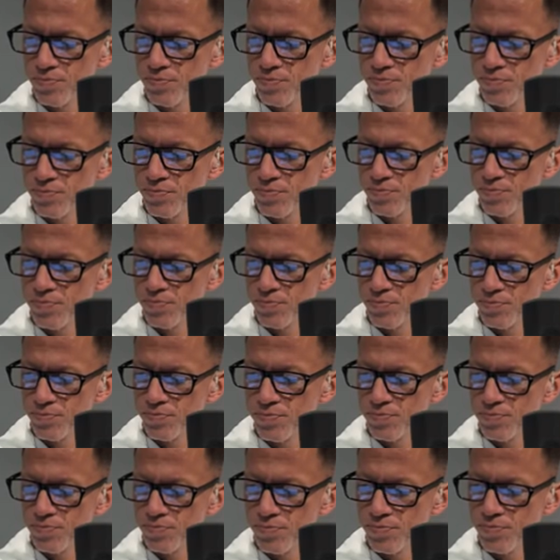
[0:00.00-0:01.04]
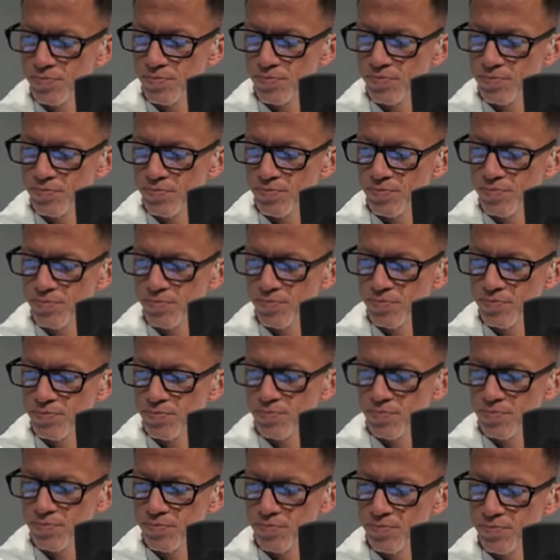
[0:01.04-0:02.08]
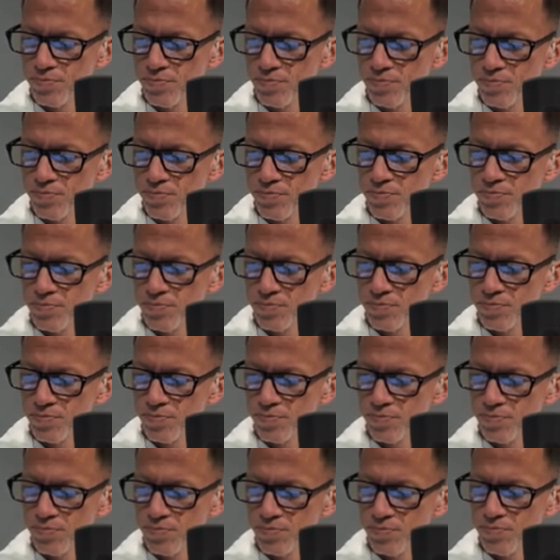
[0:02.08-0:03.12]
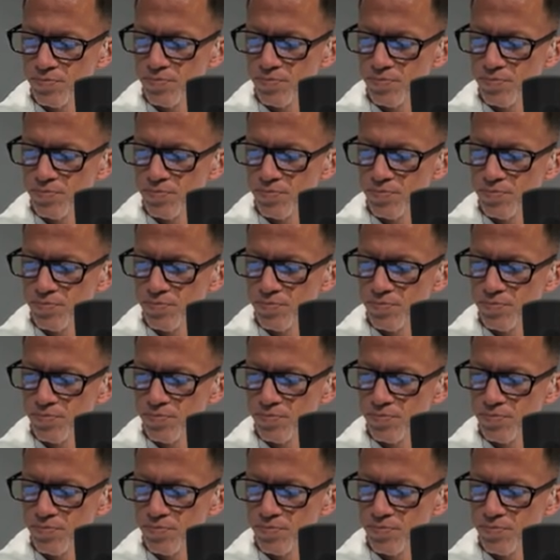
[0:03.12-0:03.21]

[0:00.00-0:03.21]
(not speaking)